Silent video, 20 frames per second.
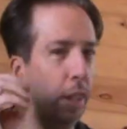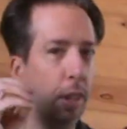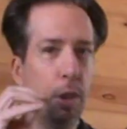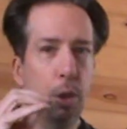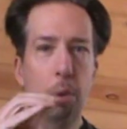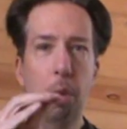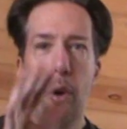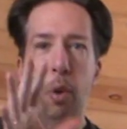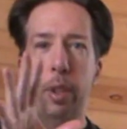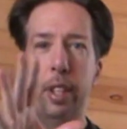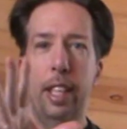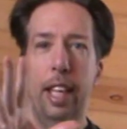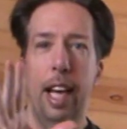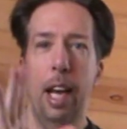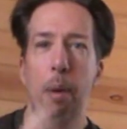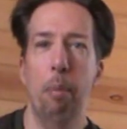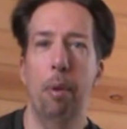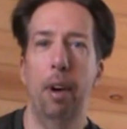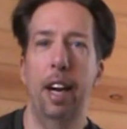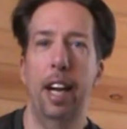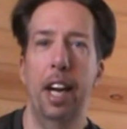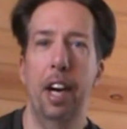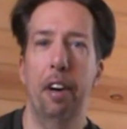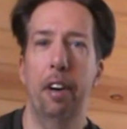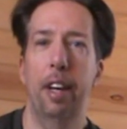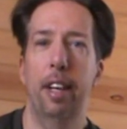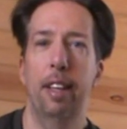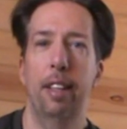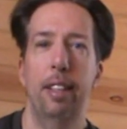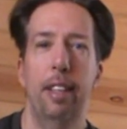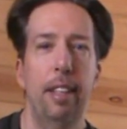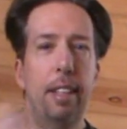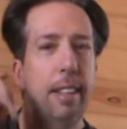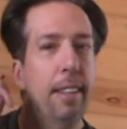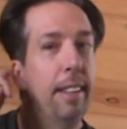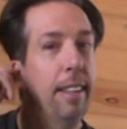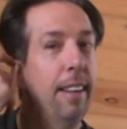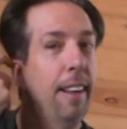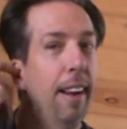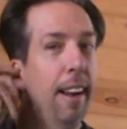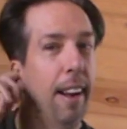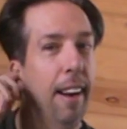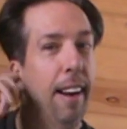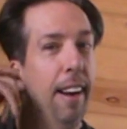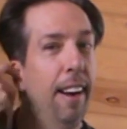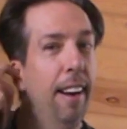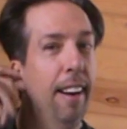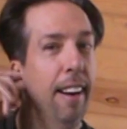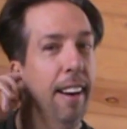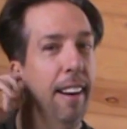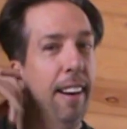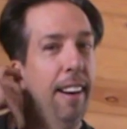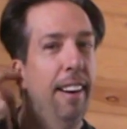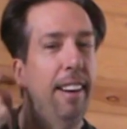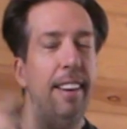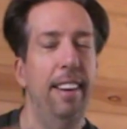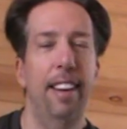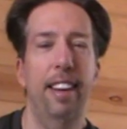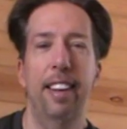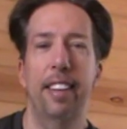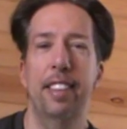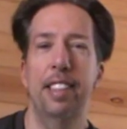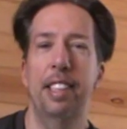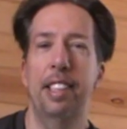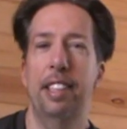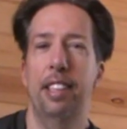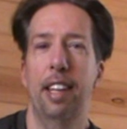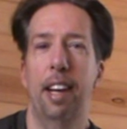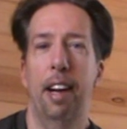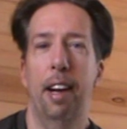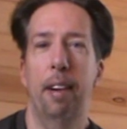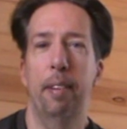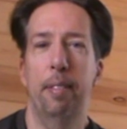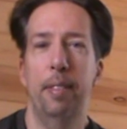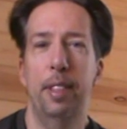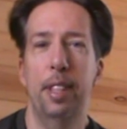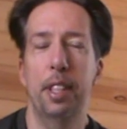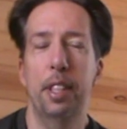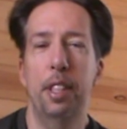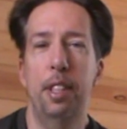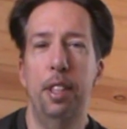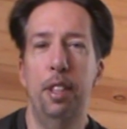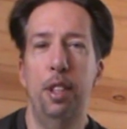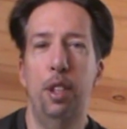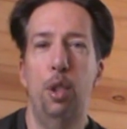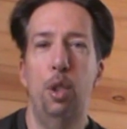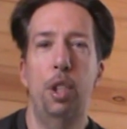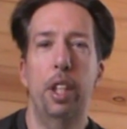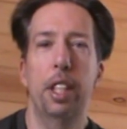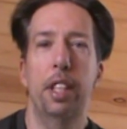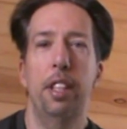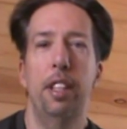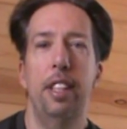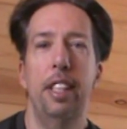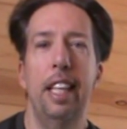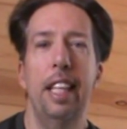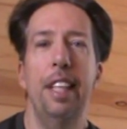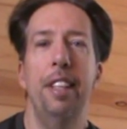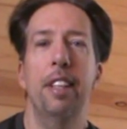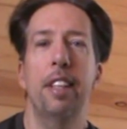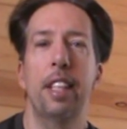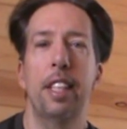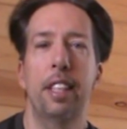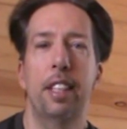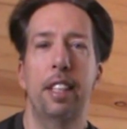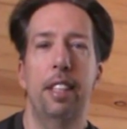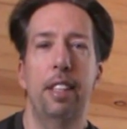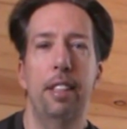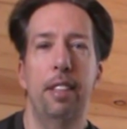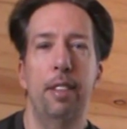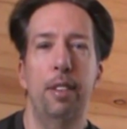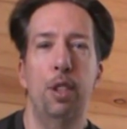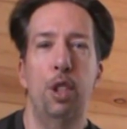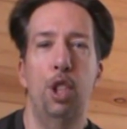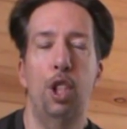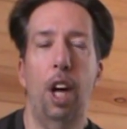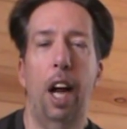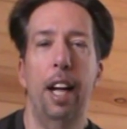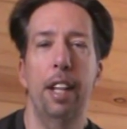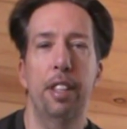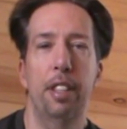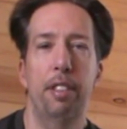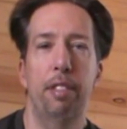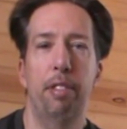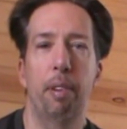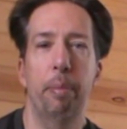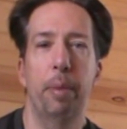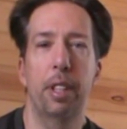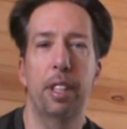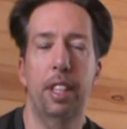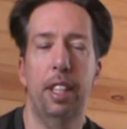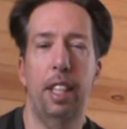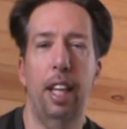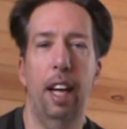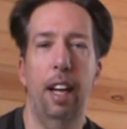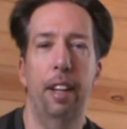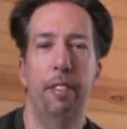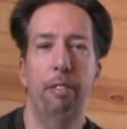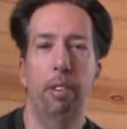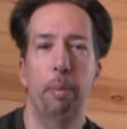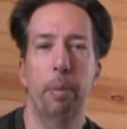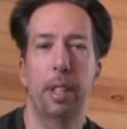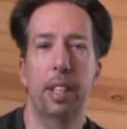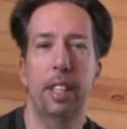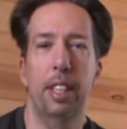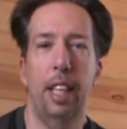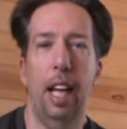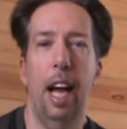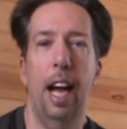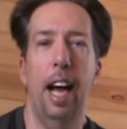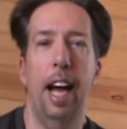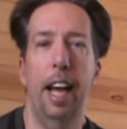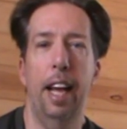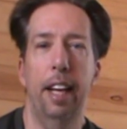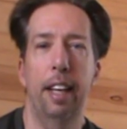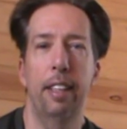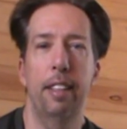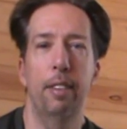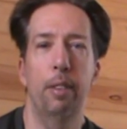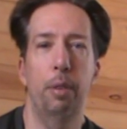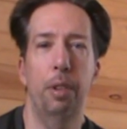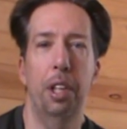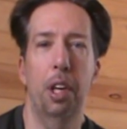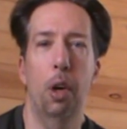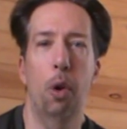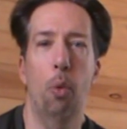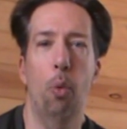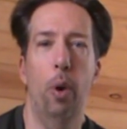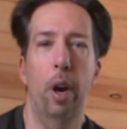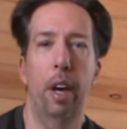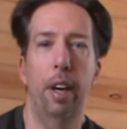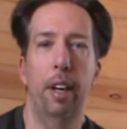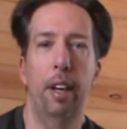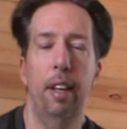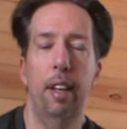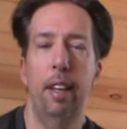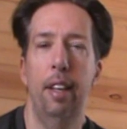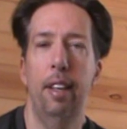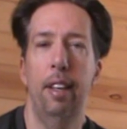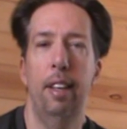in the drone camera era, is uh, just just needless shots from the sky, from the sky. You know, when